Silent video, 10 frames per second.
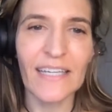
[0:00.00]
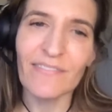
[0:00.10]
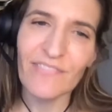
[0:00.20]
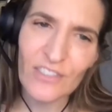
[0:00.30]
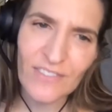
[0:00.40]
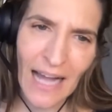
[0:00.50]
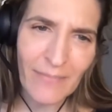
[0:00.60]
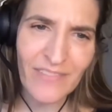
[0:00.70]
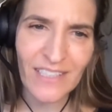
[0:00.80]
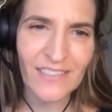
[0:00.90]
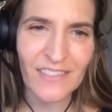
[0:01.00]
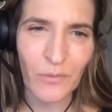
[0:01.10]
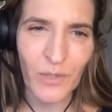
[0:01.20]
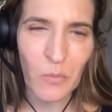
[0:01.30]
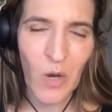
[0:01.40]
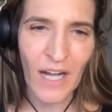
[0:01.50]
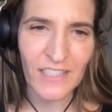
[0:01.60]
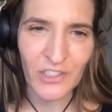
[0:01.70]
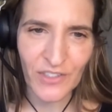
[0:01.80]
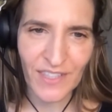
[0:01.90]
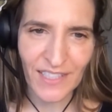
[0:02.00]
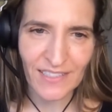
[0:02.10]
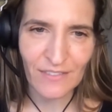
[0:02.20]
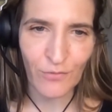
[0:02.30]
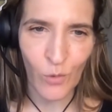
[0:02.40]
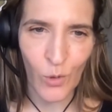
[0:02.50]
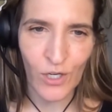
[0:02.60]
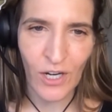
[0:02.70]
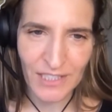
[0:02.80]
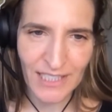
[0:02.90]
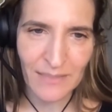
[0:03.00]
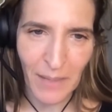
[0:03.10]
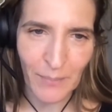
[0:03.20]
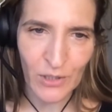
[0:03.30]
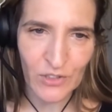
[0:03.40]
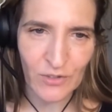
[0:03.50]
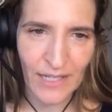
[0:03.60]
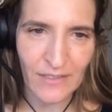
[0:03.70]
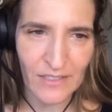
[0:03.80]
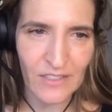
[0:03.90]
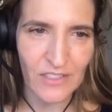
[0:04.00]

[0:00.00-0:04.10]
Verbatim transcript: it feels obvious that we want good things for our team members, right?